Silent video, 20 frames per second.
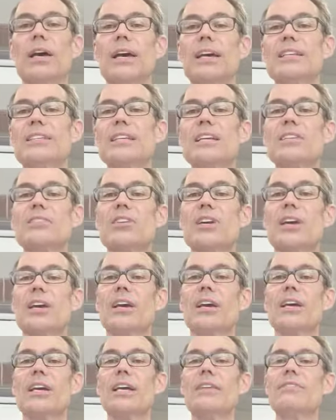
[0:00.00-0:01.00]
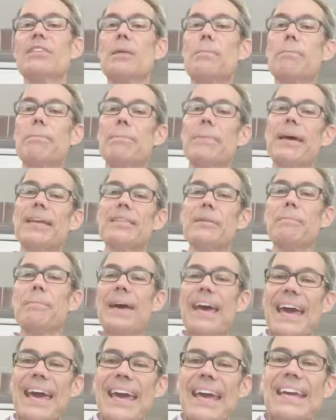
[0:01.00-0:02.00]
He says, even the
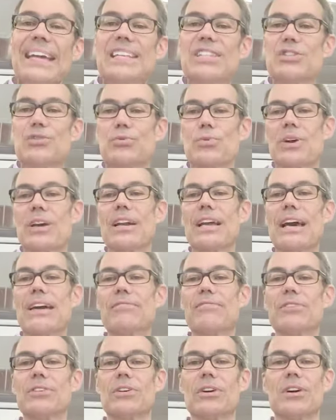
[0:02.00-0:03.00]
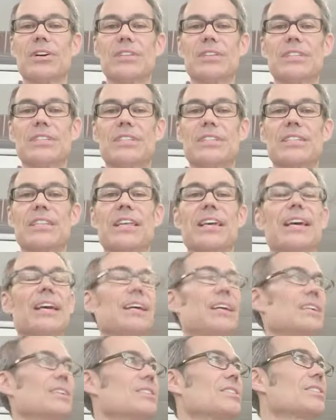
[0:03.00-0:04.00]
pagans run after all these
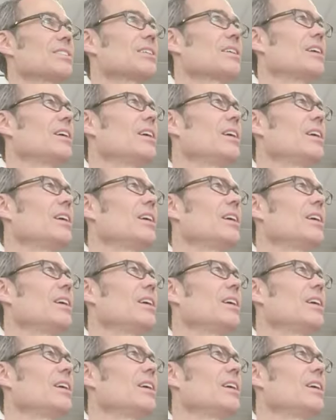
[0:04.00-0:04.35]
things.